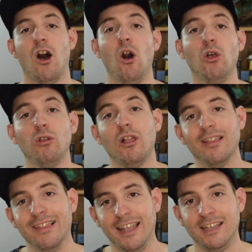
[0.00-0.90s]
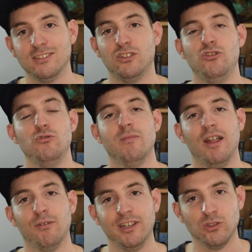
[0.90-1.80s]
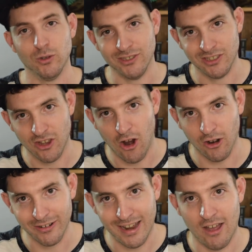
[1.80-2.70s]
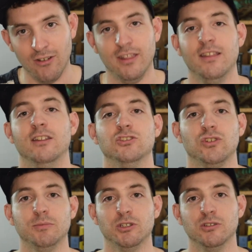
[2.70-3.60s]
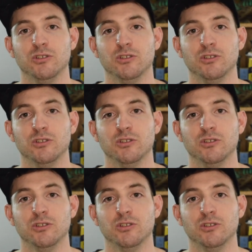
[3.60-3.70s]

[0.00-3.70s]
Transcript: All links to my resources are down in the description,